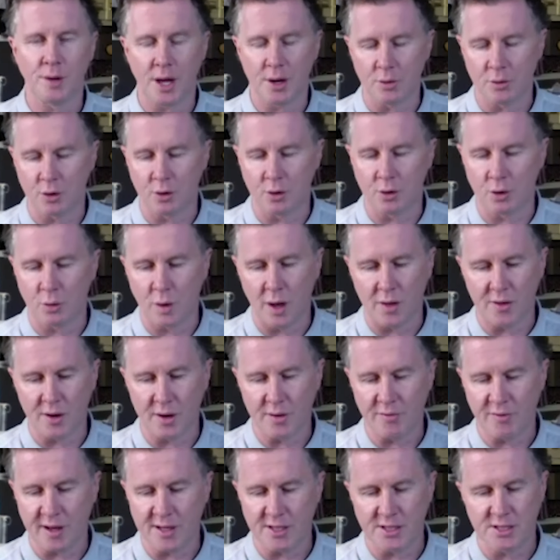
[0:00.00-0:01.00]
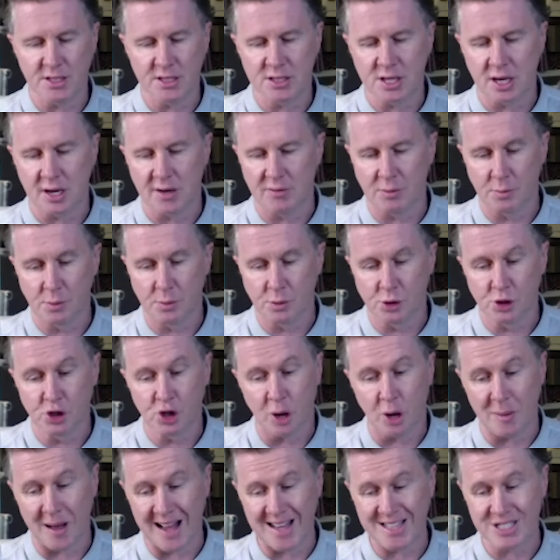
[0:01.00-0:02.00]
I don't know whether he fancies the Liverpool
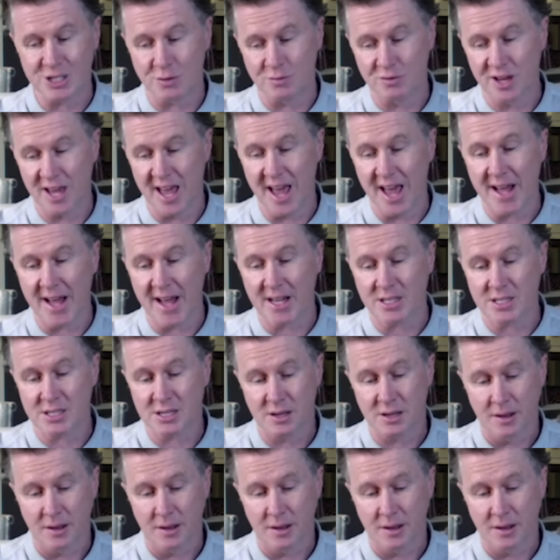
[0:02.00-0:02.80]
job as of yet,